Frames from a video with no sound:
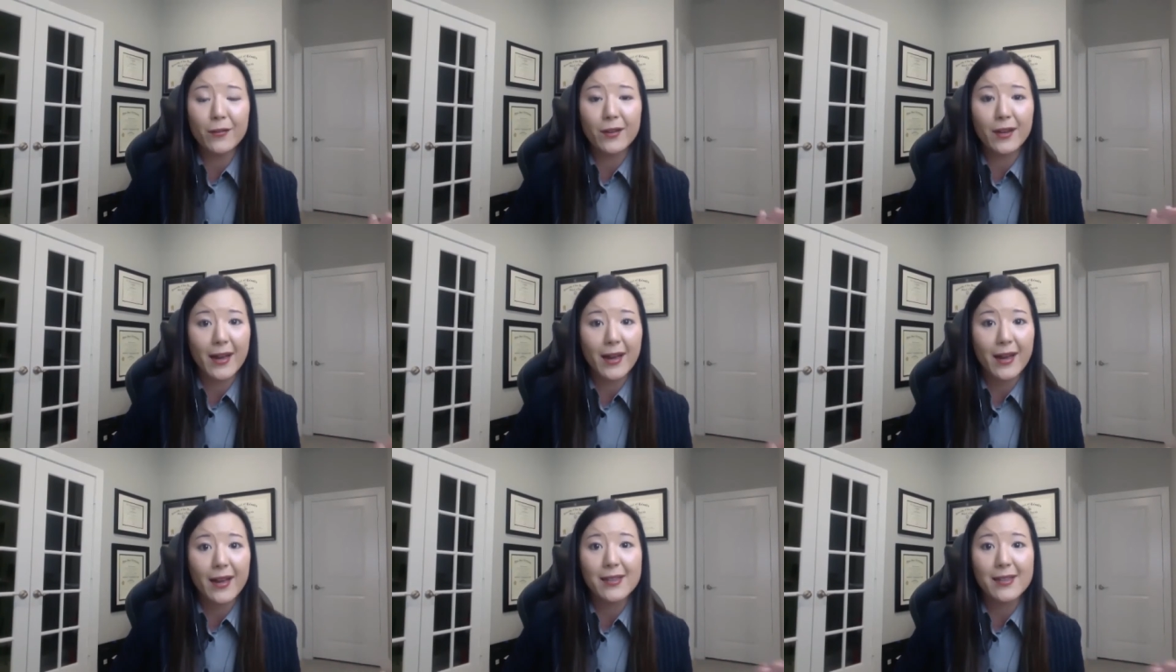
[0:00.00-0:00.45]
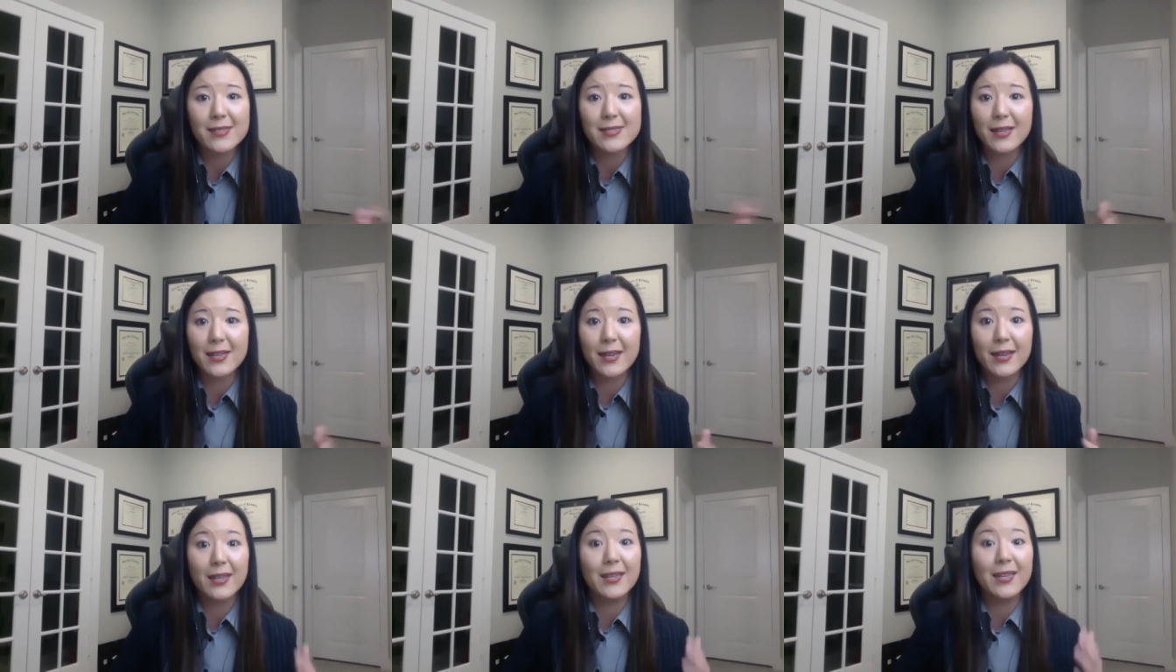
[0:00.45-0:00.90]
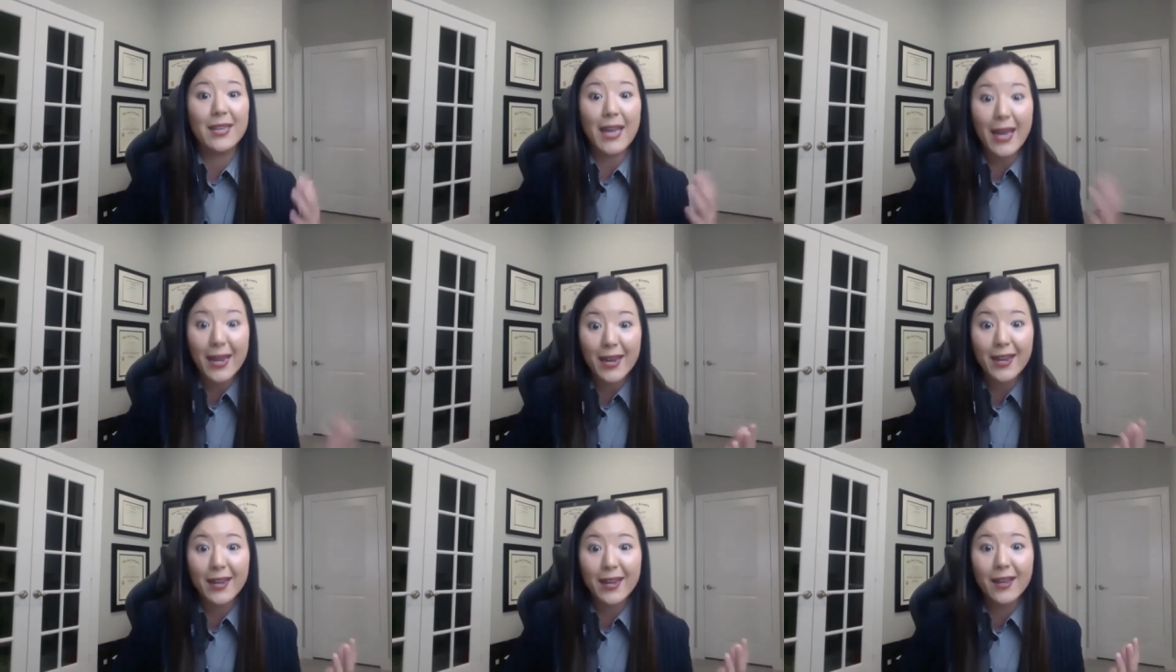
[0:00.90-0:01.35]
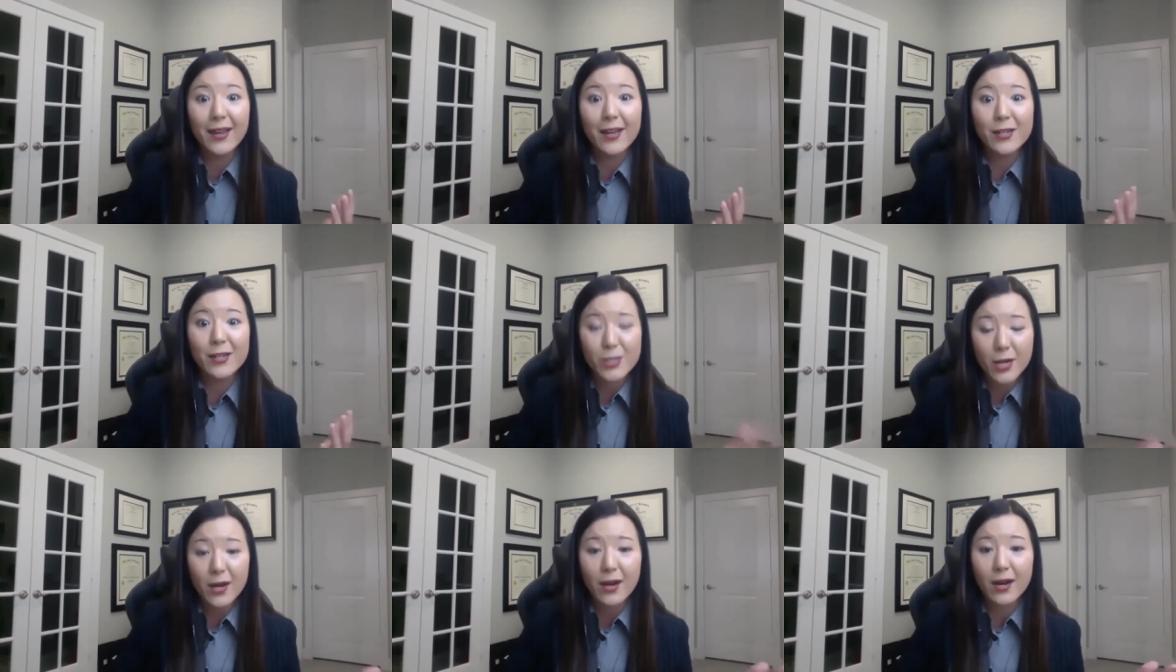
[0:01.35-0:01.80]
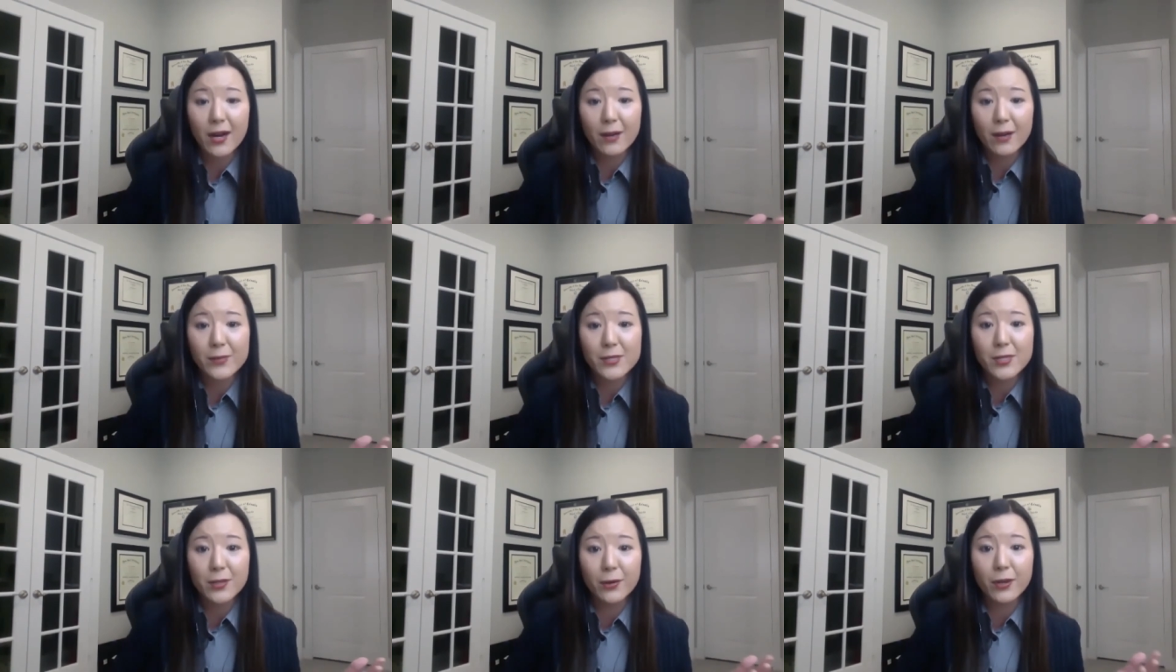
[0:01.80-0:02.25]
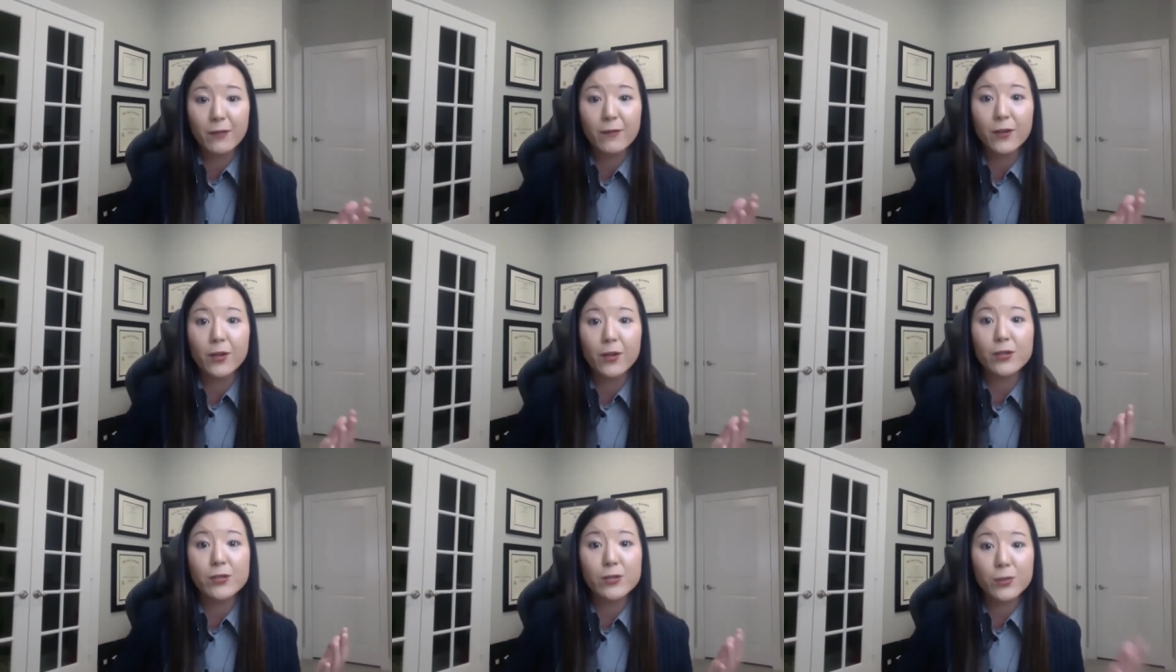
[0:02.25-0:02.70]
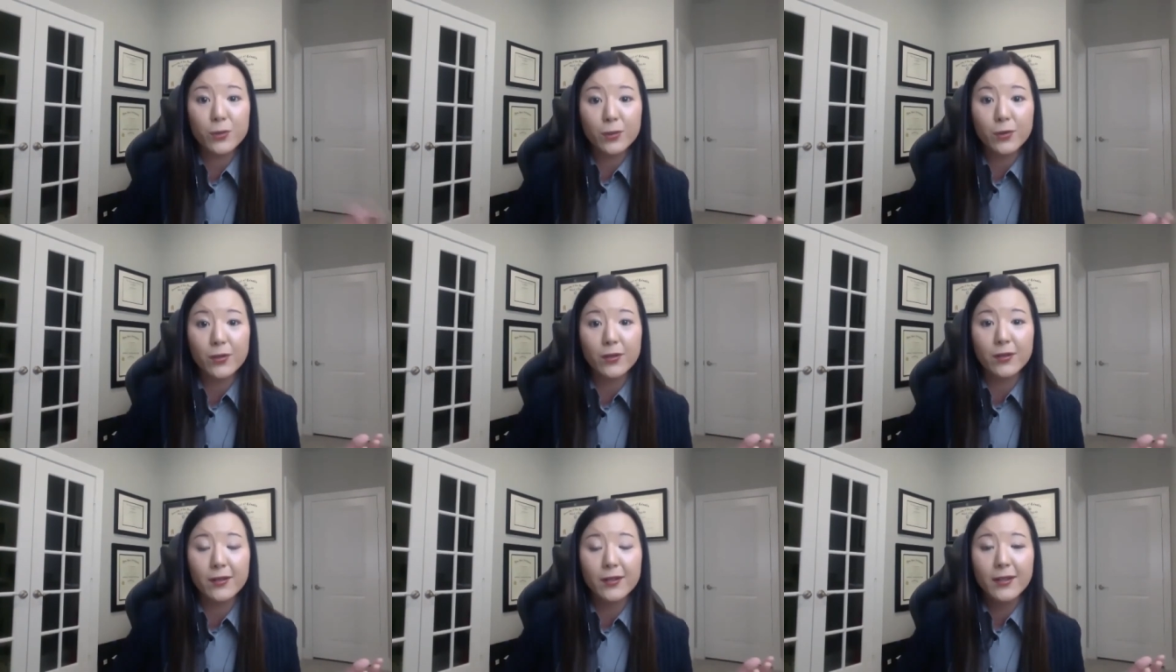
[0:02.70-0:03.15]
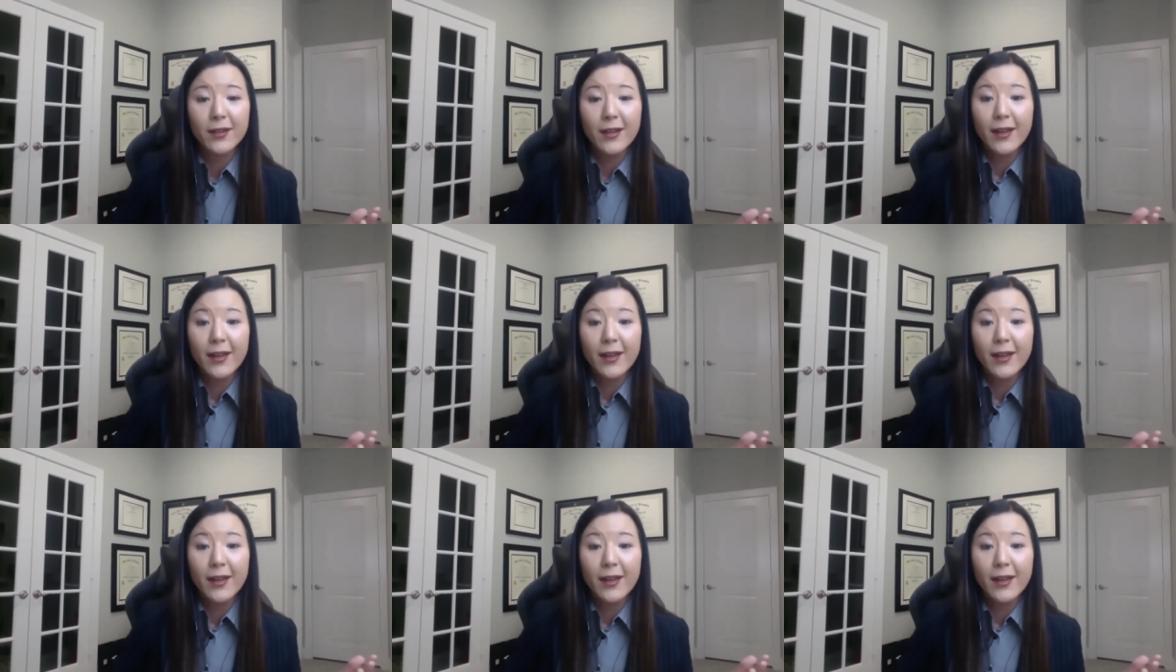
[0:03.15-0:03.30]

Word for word: guys like getting a job. So if your school,